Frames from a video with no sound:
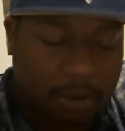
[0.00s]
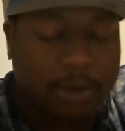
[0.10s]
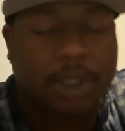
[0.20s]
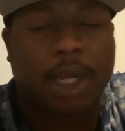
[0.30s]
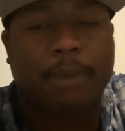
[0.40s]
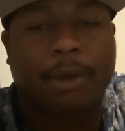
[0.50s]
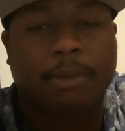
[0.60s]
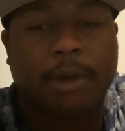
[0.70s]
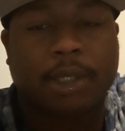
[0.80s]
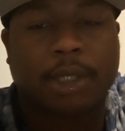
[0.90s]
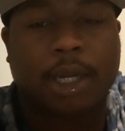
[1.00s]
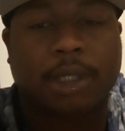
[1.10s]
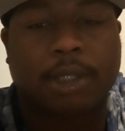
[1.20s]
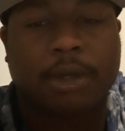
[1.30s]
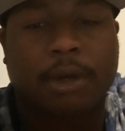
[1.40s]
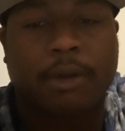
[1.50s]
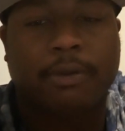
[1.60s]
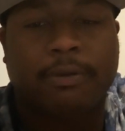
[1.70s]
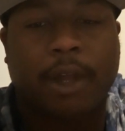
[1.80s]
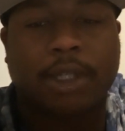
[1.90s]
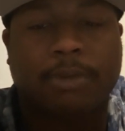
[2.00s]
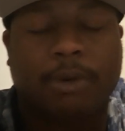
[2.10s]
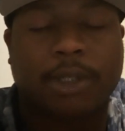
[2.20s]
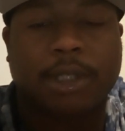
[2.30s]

shop in the merchandise store, Flight Sports